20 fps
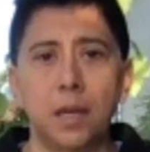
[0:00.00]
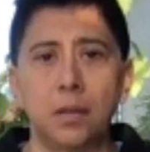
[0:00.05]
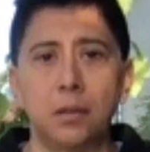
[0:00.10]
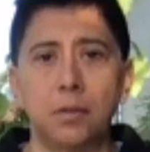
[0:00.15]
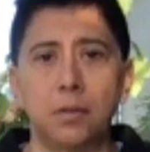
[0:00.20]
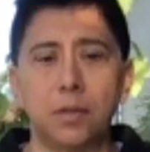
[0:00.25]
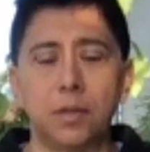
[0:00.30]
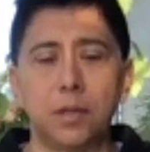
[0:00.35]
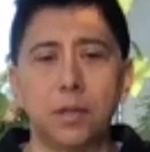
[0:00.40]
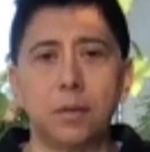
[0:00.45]
to
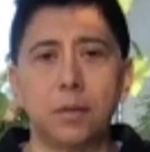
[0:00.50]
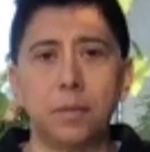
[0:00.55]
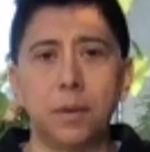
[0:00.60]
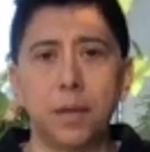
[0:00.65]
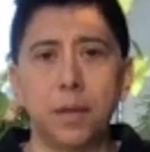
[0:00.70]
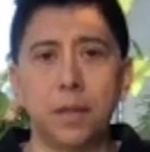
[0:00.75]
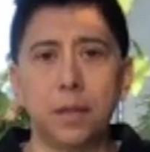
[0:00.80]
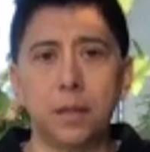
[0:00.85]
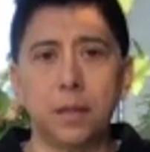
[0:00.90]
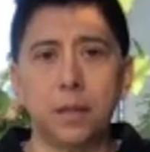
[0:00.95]
start
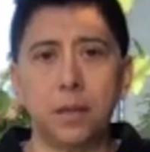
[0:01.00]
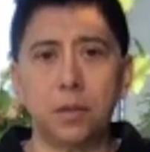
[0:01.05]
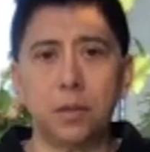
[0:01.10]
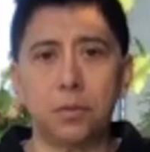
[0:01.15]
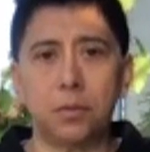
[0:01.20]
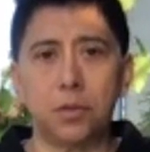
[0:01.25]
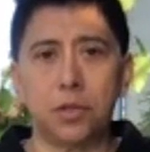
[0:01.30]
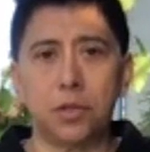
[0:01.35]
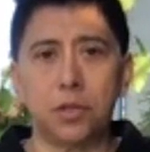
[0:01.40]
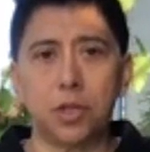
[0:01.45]
bringing your
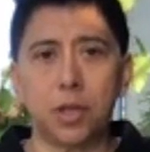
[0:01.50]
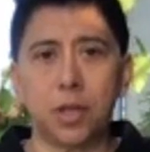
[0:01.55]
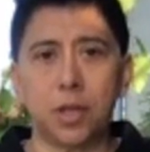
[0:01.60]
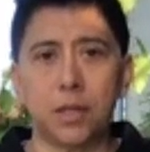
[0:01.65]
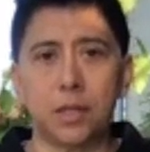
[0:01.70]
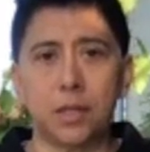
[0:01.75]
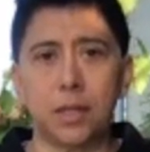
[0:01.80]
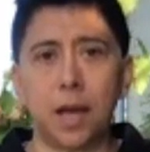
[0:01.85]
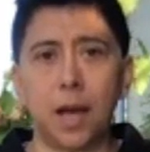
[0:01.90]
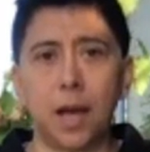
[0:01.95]

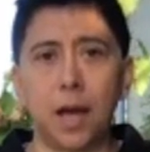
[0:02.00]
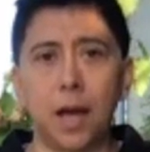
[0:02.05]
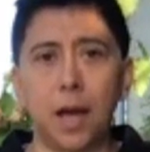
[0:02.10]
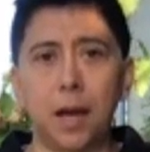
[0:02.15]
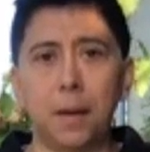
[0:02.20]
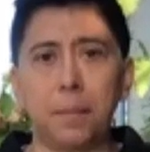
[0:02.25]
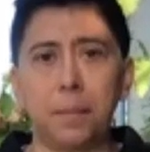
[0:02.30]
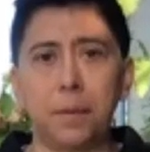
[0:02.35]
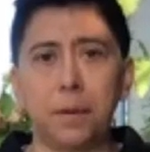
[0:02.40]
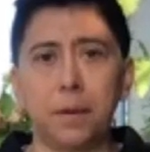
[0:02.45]
chest
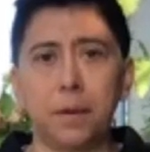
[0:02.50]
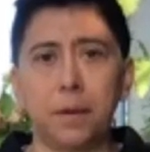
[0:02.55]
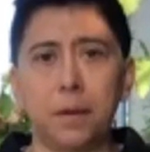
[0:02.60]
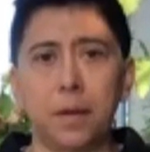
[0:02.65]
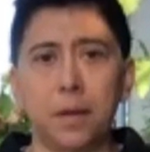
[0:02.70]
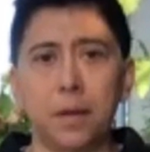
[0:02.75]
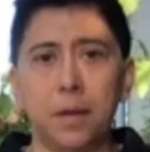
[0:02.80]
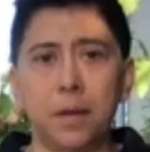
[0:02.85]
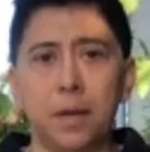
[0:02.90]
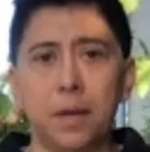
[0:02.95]
up,
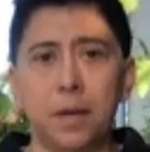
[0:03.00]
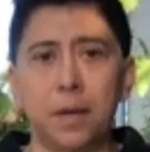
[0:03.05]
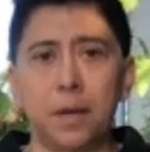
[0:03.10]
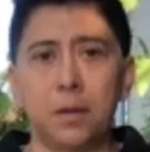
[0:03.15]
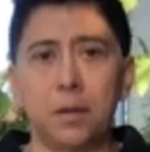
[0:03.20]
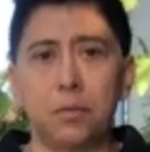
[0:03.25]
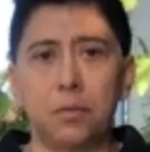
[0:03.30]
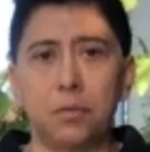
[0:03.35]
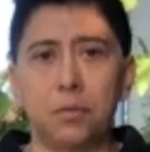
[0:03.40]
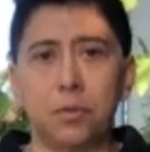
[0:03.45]

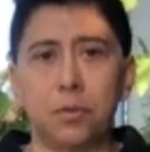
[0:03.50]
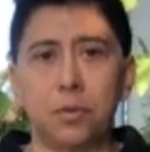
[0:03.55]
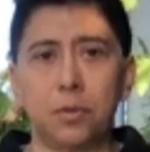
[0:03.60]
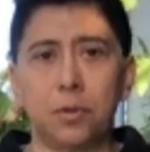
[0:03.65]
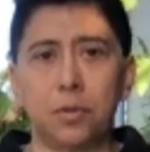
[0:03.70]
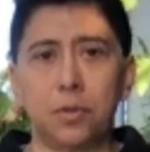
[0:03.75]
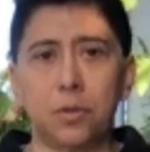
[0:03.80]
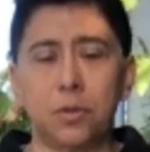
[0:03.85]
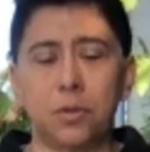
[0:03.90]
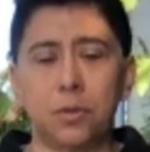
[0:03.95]
your
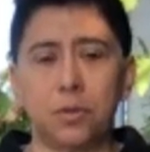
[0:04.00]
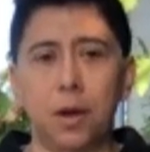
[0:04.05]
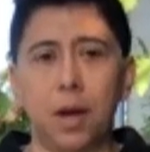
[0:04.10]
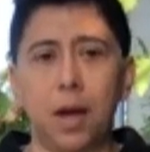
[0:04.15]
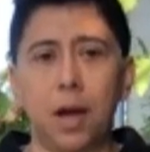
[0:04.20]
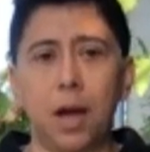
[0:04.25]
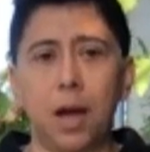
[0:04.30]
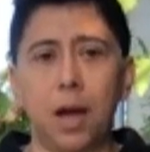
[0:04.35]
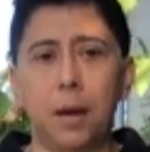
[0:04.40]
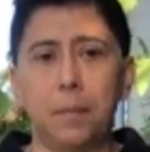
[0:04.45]
torso
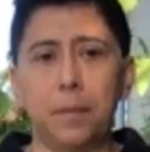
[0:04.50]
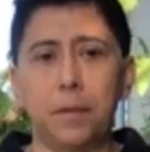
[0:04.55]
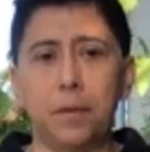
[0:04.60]
up, your